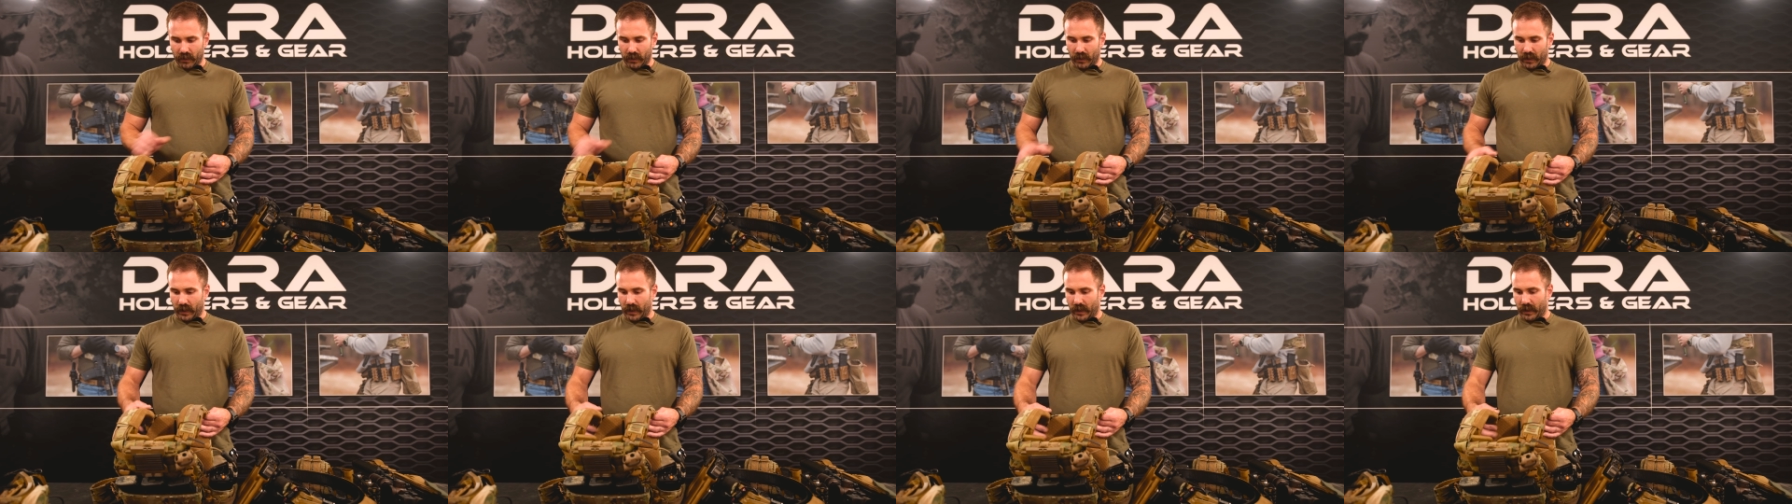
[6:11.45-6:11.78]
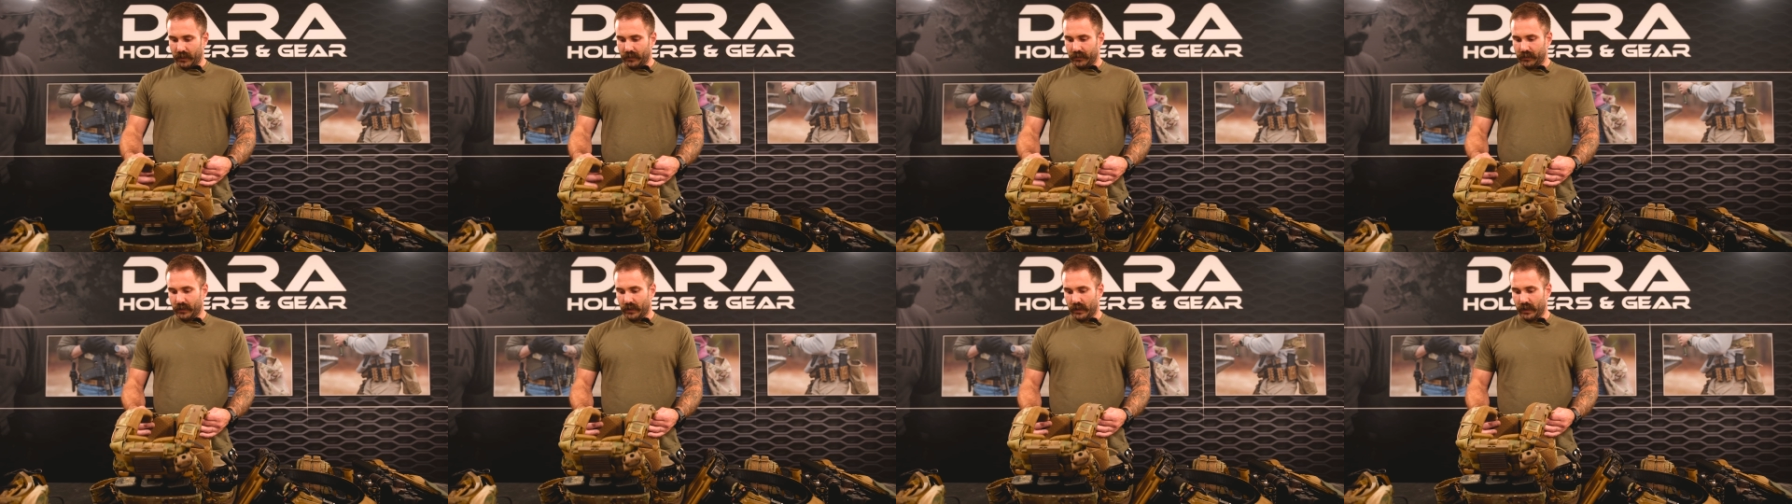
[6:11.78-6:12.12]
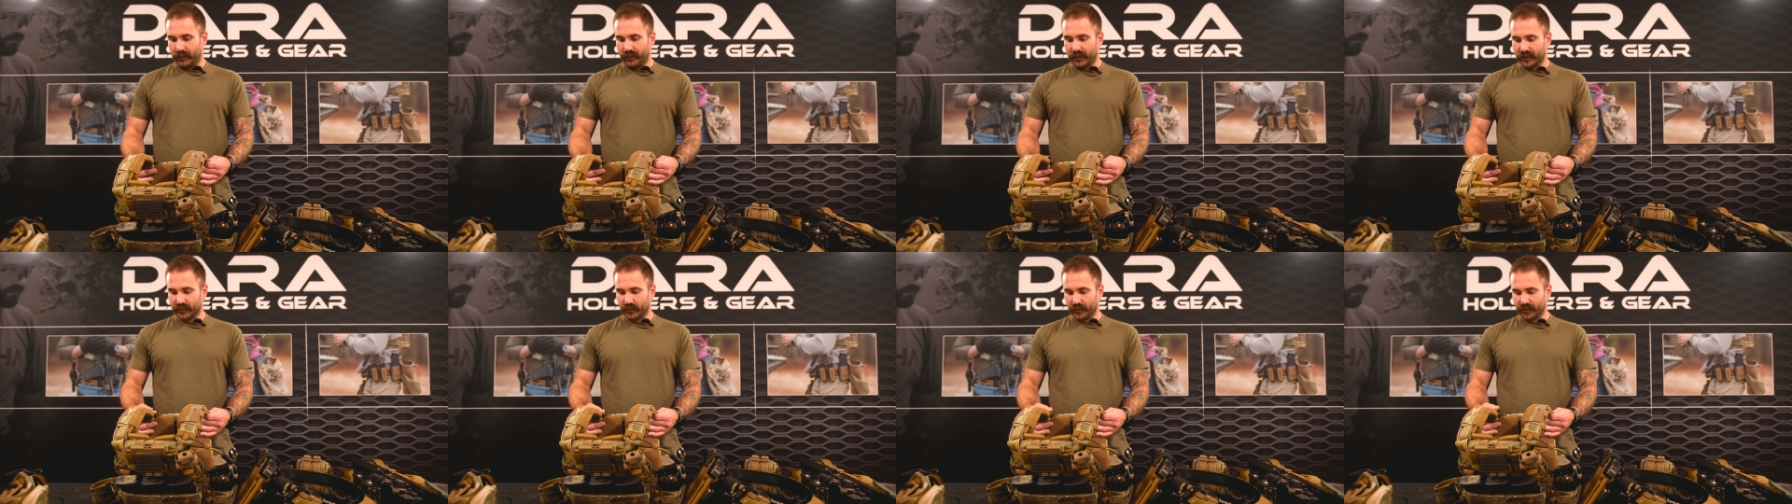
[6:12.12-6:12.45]
And
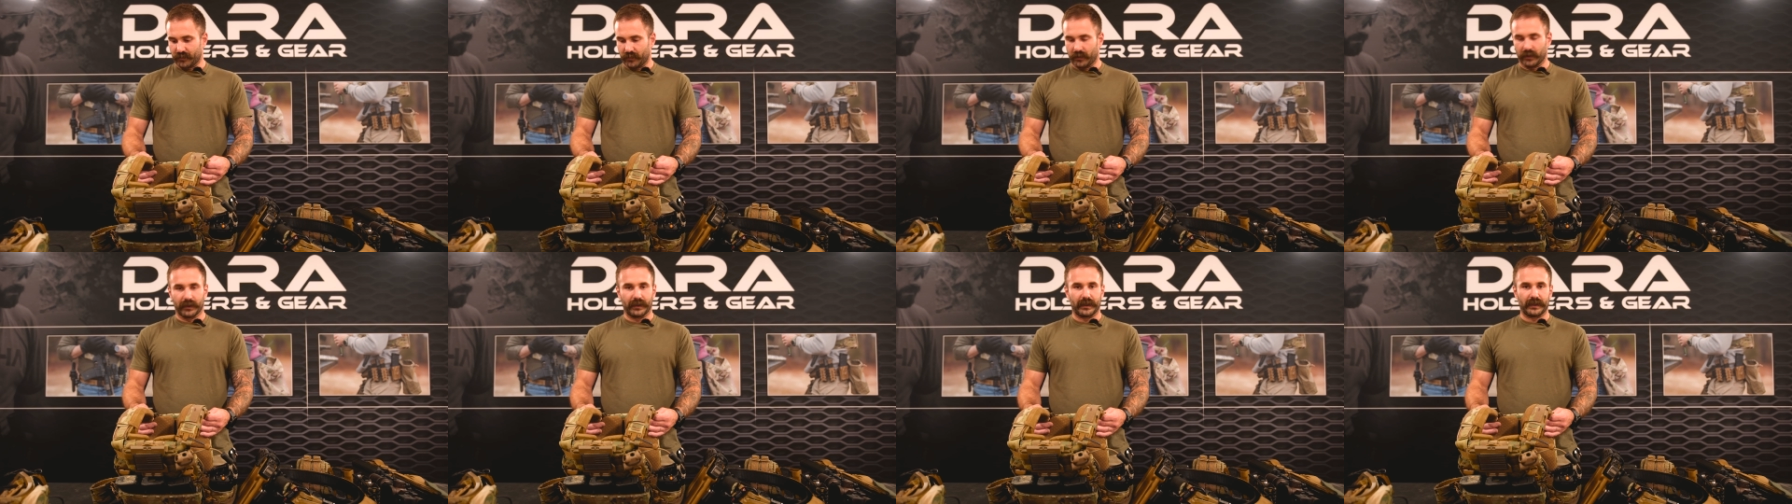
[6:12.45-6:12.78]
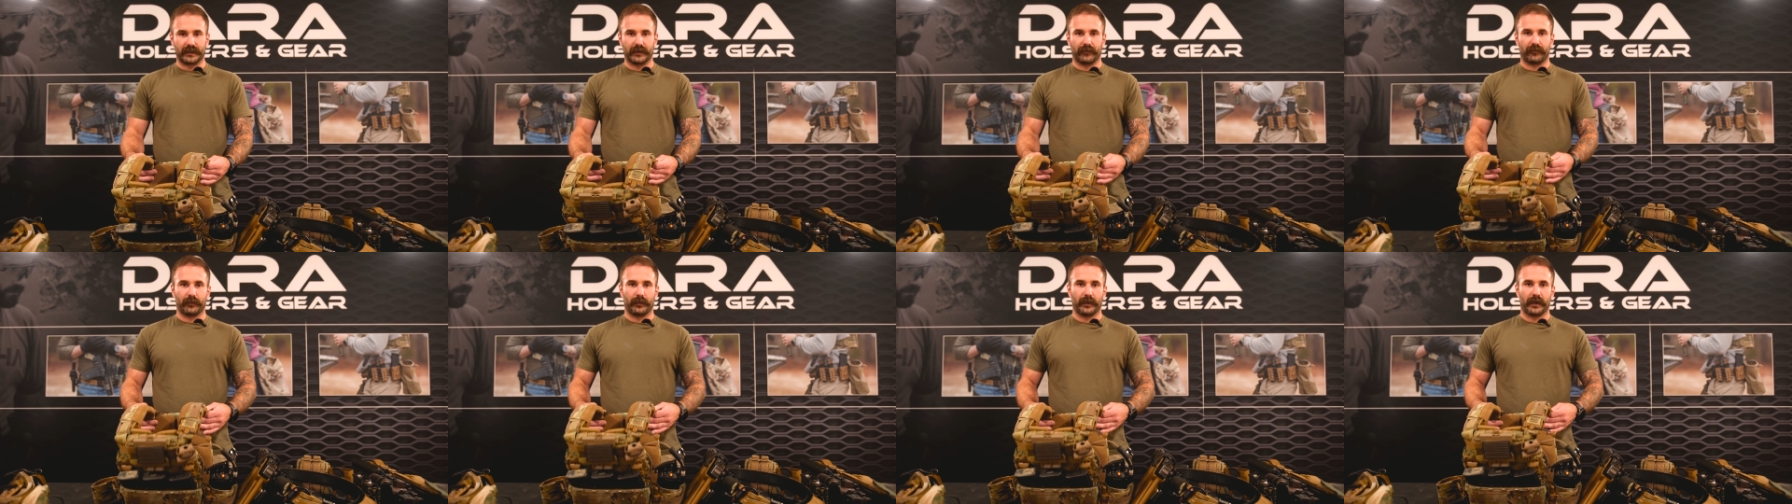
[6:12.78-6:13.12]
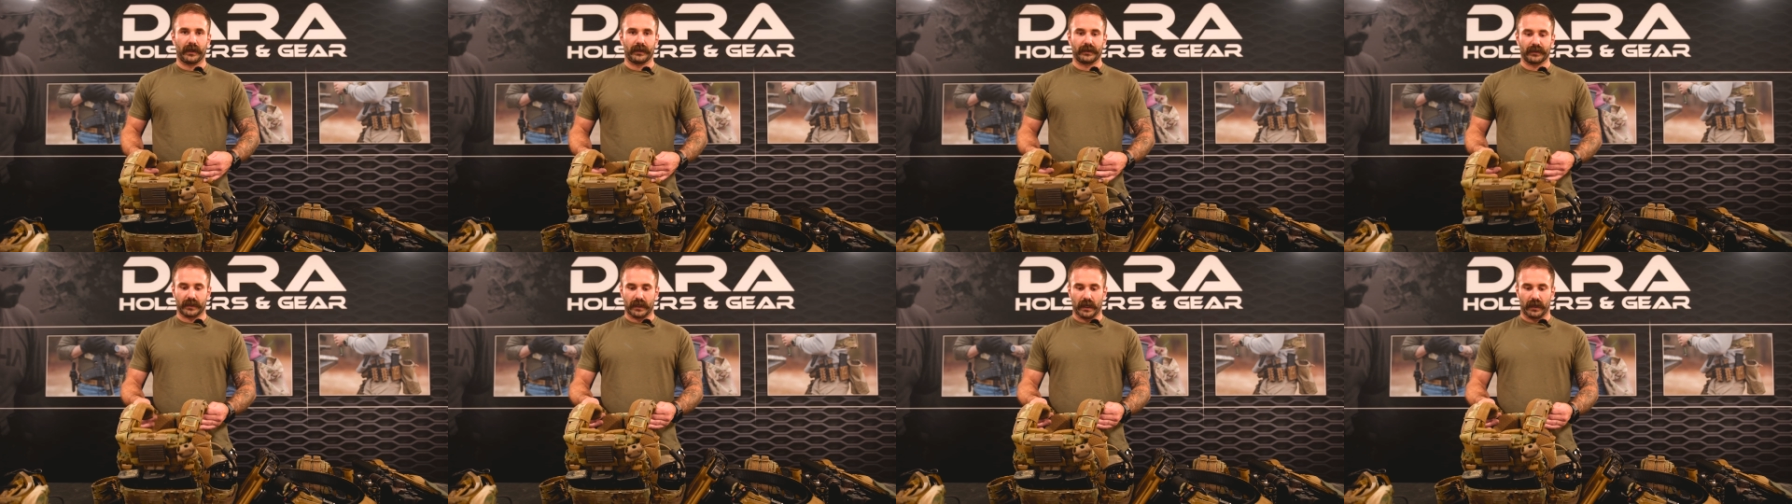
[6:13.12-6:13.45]
this was real easy for me. I
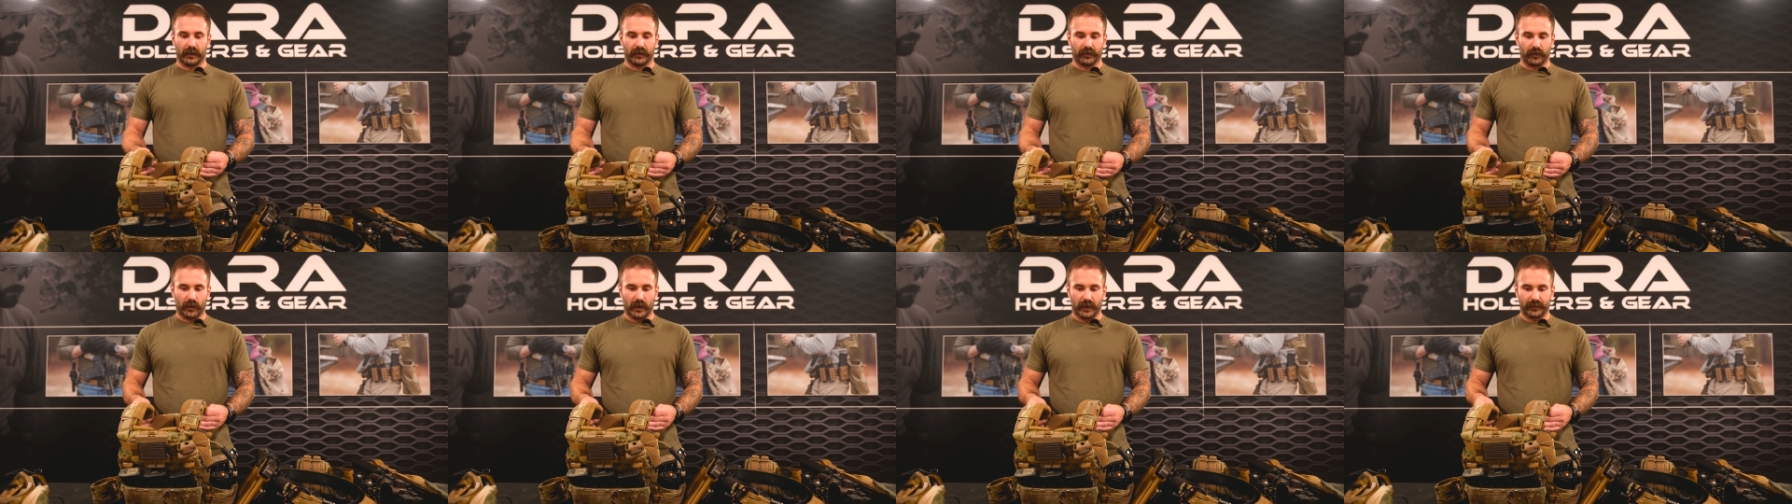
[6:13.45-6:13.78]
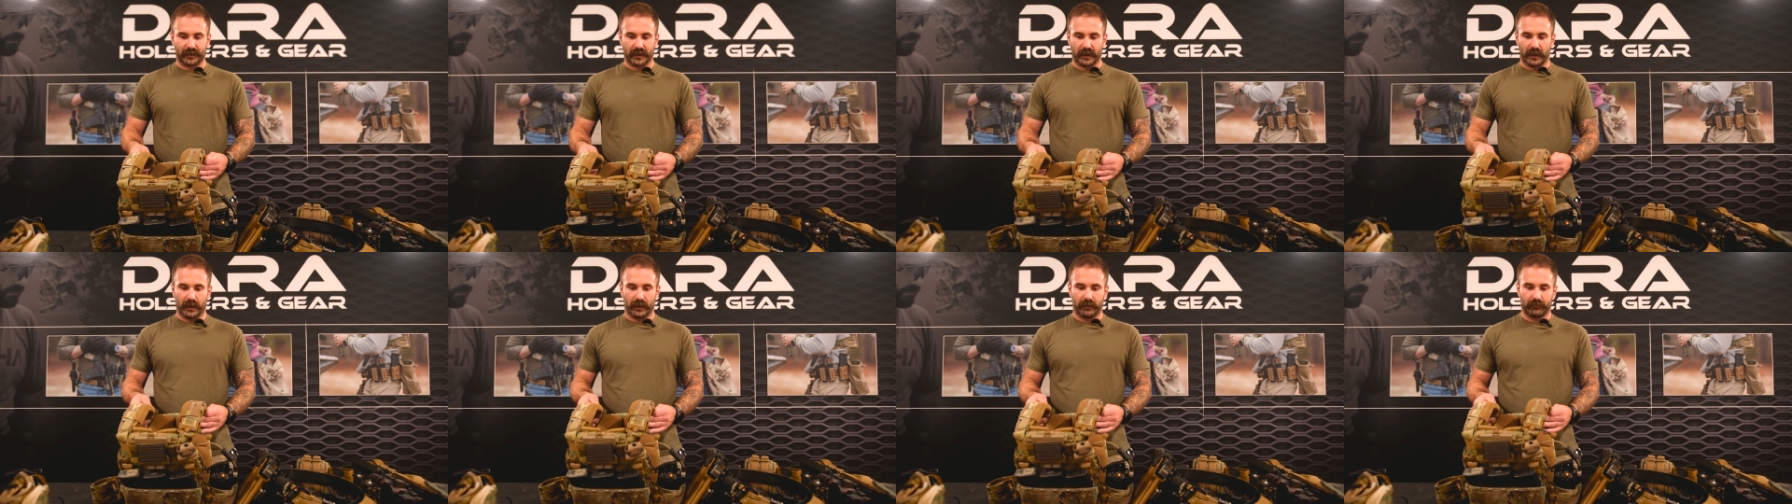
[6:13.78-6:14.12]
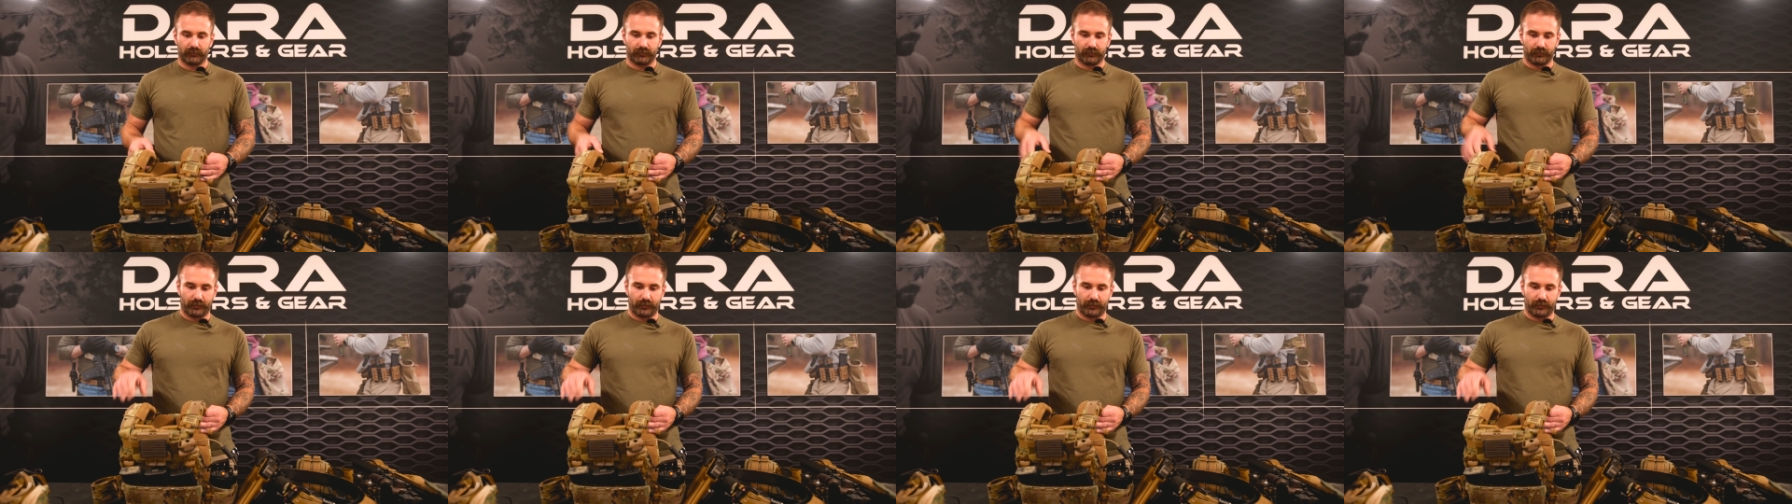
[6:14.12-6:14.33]
just got on the website,